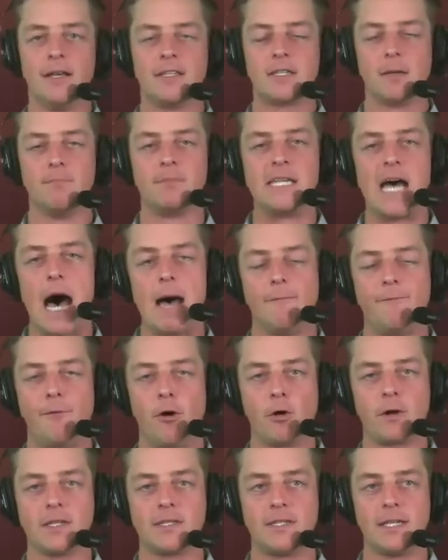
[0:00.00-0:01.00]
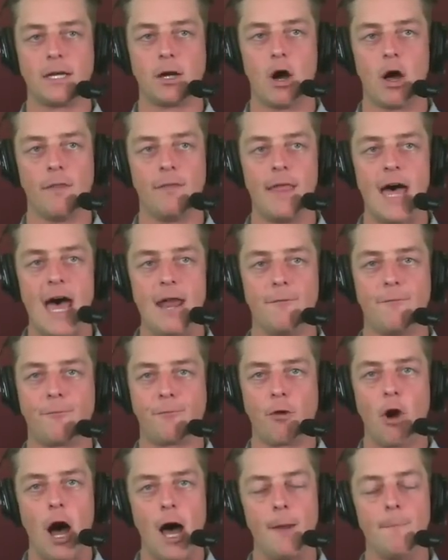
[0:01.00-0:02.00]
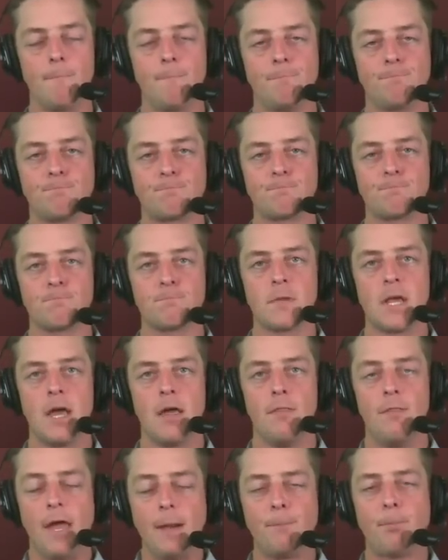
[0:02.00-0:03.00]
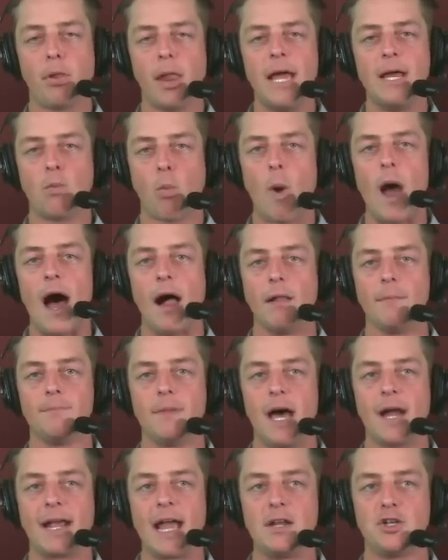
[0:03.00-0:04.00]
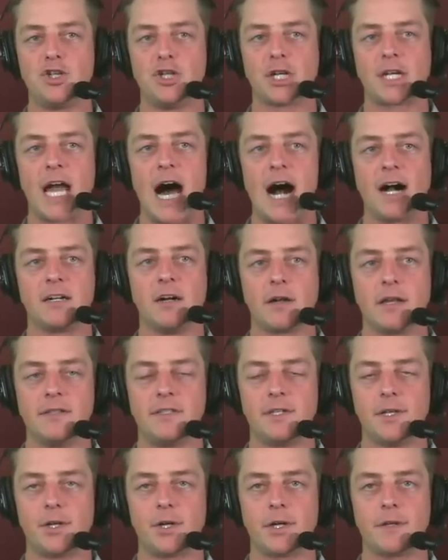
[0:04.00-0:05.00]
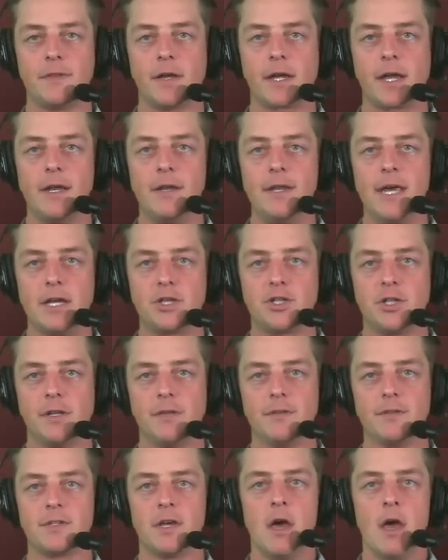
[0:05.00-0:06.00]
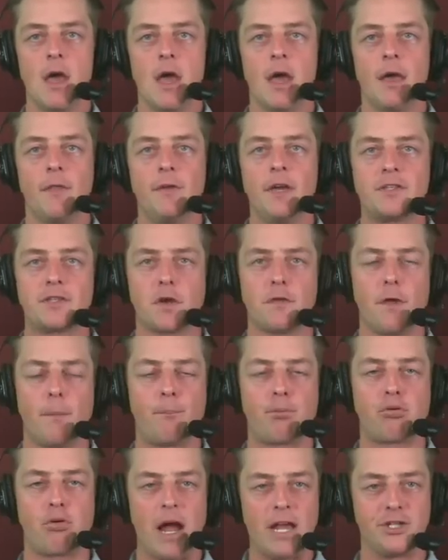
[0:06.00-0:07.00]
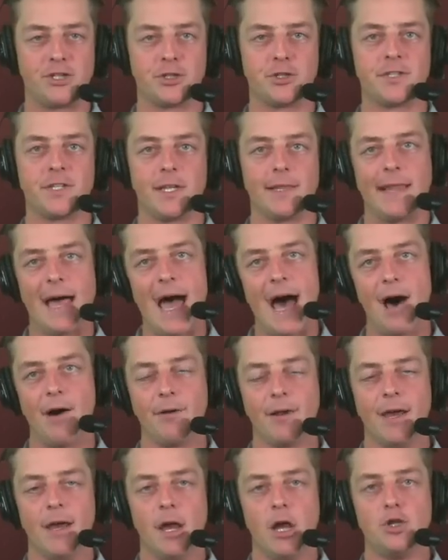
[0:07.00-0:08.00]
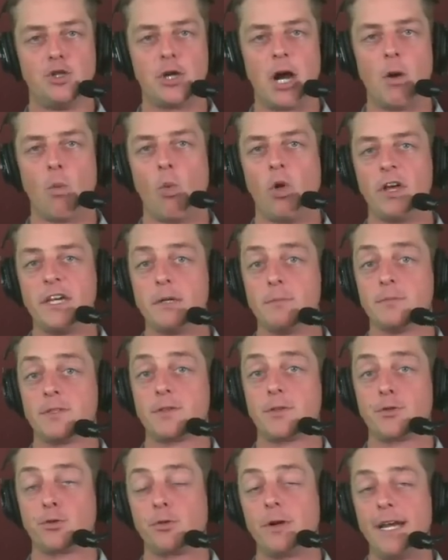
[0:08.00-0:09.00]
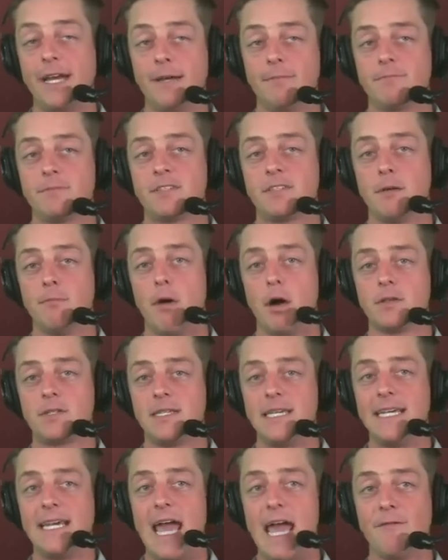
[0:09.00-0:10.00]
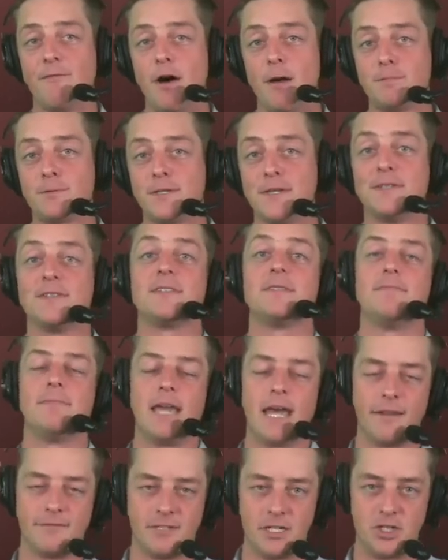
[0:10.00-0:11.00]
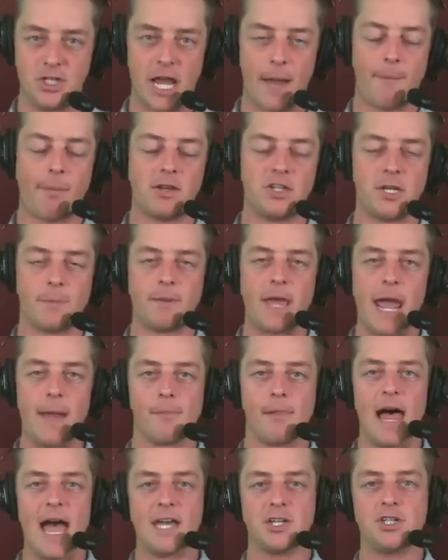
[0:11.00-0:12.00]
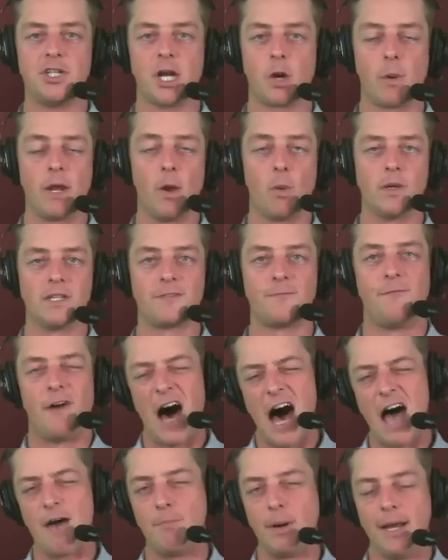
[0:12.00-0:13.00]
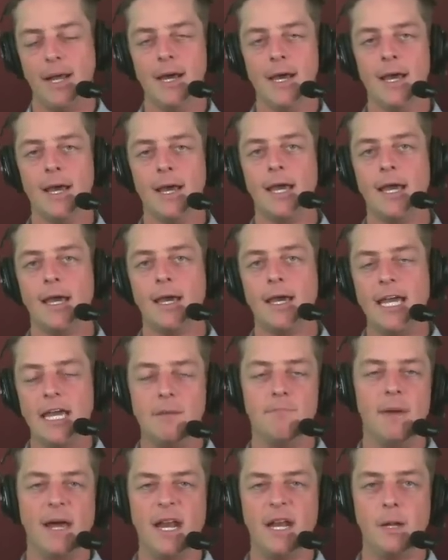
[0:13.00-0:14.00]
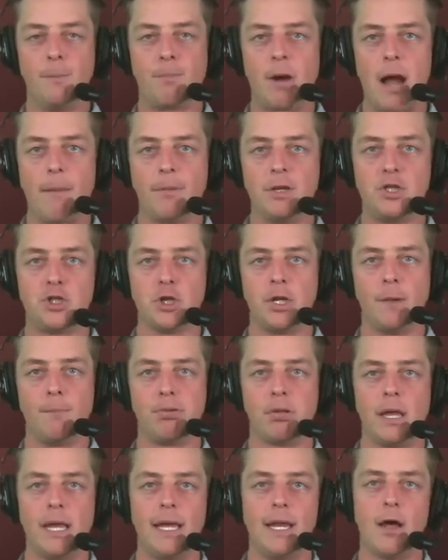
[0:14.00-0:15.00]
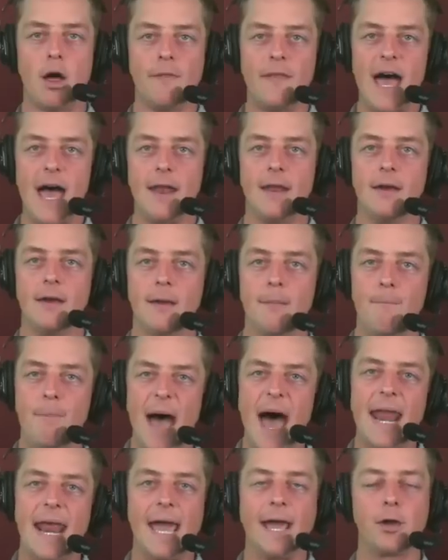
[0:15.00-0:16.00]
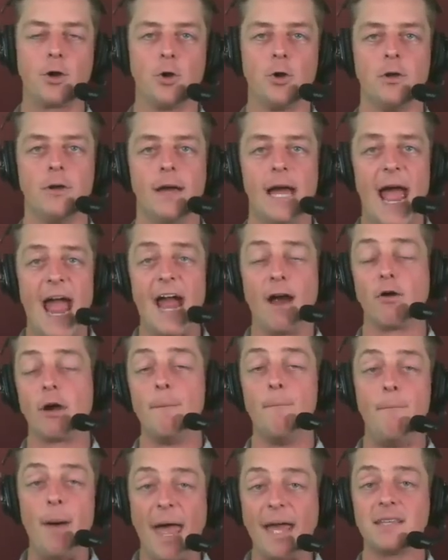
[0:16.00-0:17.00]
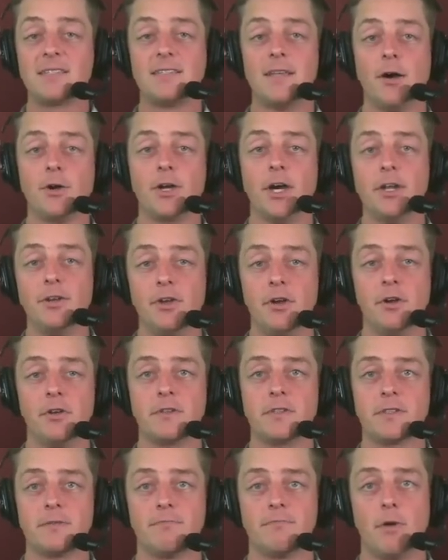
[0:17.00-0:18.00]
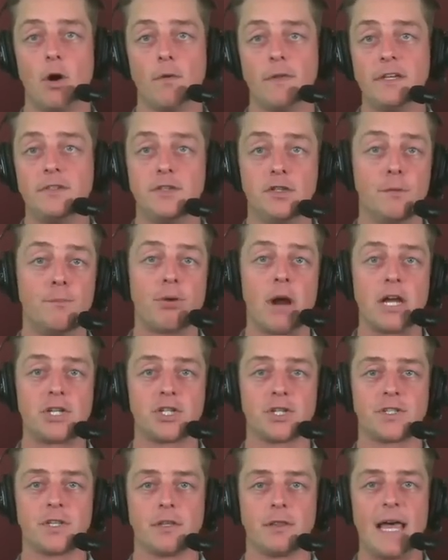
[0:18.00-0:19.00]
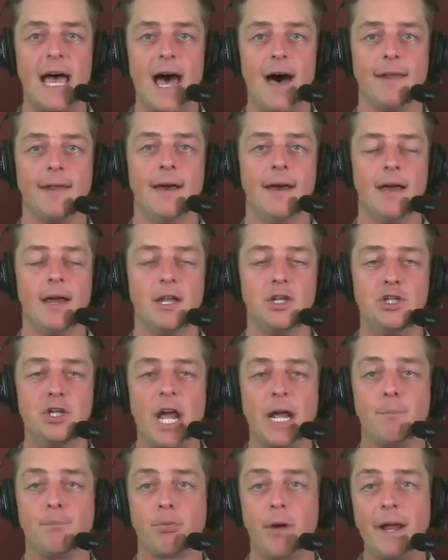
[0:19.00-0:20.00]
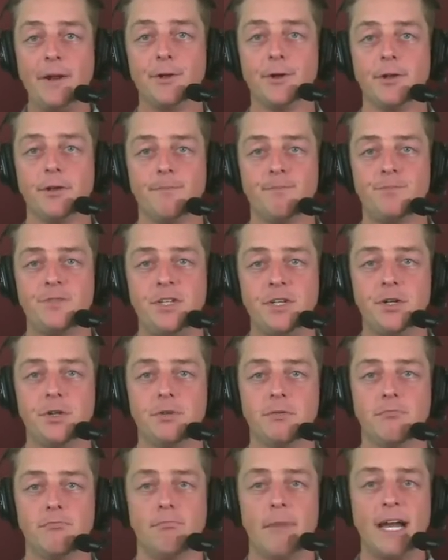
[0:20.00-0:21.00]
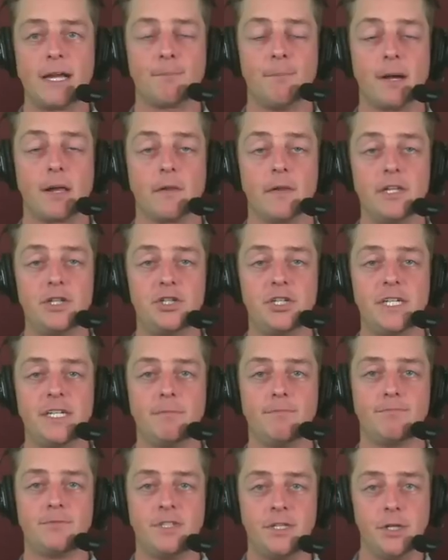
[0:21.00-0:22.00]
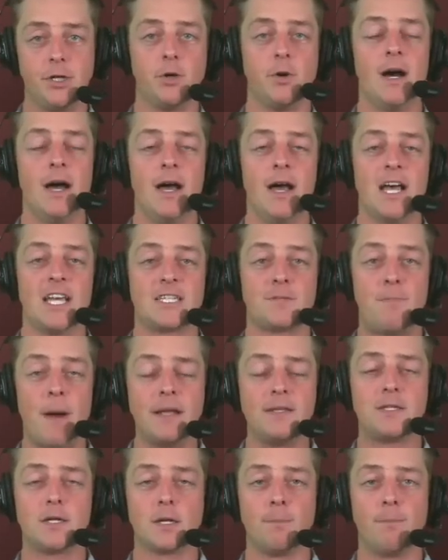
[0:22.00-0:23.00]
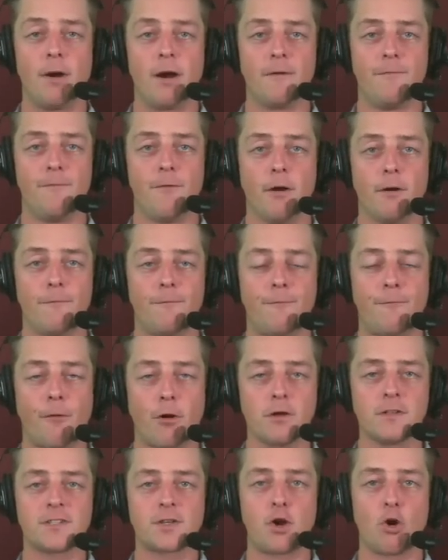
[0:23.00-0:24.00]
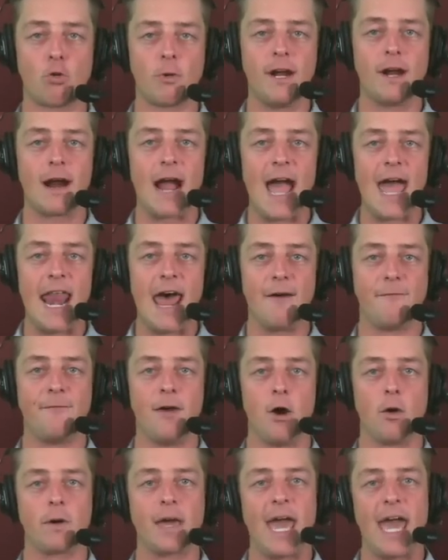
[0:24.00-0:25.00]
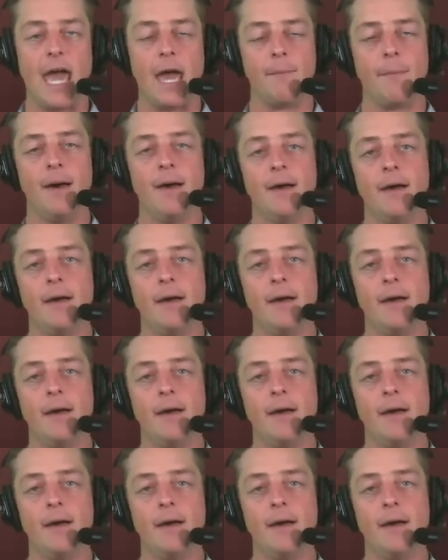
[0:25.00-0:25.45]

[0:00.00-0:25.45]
some time focusing on that front. They played well against Chicago considering the conditions. These are the pressures allowed. Trent Williams, 3. It's the most he gave up since the NFC Championship game last year when it was 5, but he admitted he probably shouldn't have played on that bad ankle. Aaron Banks, though, good news. Only 2 pressures allowed. Jake Brendel, 2. Mike McGlinchey, 2. Spencer Burford, first career NFL game,